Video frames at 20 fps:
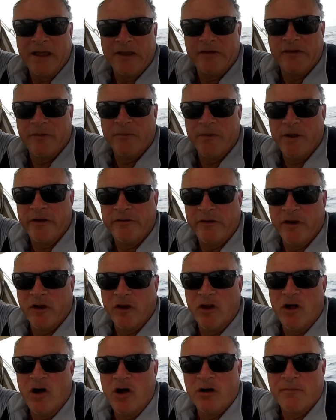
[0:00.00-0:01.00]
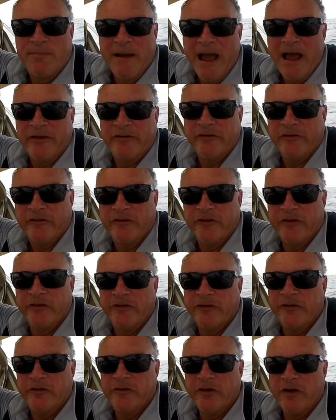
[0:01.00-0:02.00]
It's a long passage.
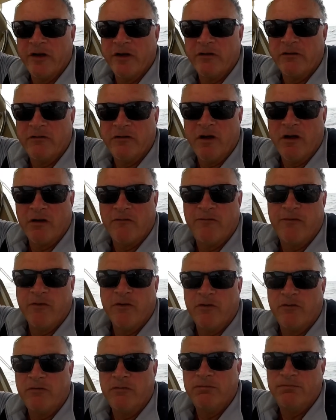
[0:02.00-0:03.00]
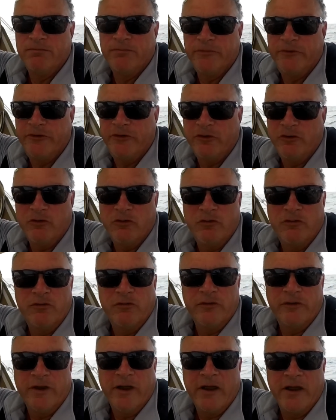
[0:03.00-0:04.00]
This is a full 2
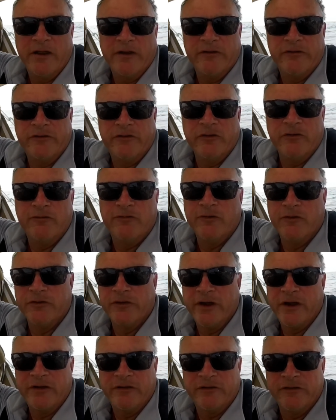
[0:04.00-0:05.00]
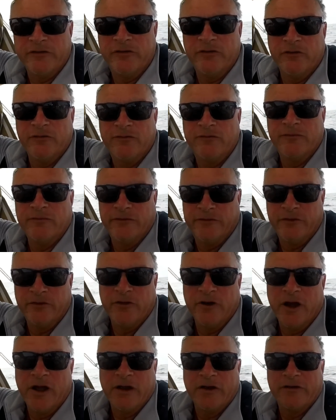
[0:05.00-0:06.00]
days, 2 full days and two
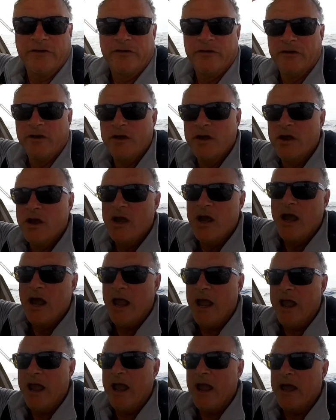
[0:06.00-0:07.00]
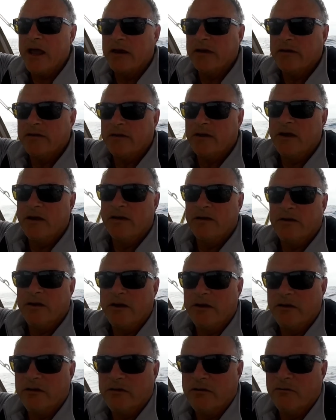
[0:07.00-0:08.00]
nights, and
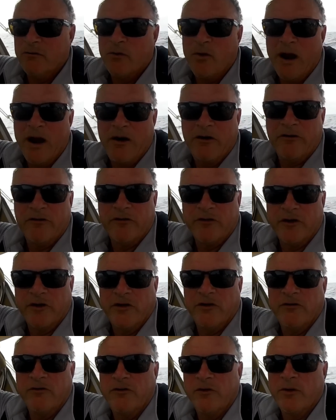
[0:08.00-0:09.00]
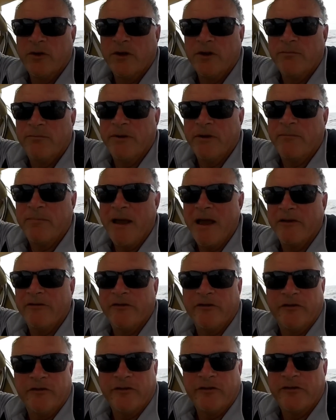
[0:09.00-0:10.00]
it wears on you doing big
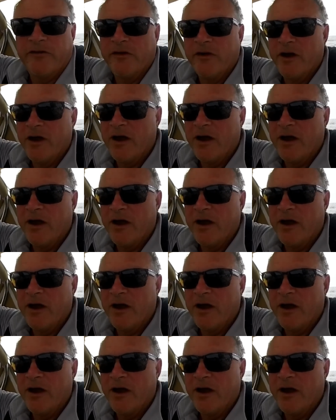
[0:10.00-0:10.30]
passages.